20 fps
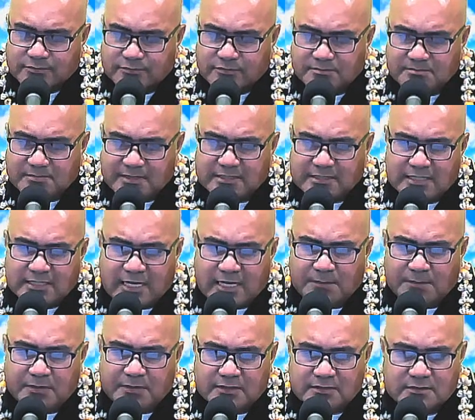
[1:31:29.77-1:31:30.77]
make it
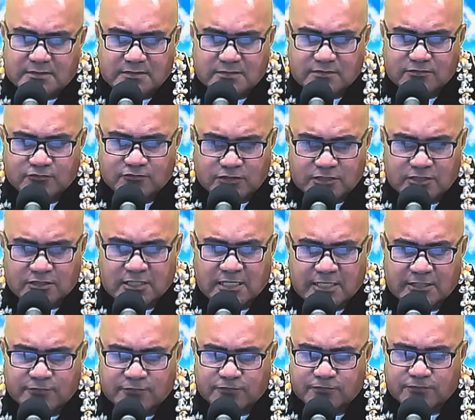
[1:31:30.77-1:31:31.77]
happen for your
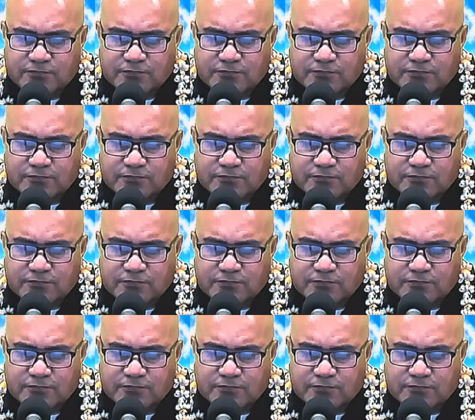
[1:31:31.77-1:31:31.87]
life.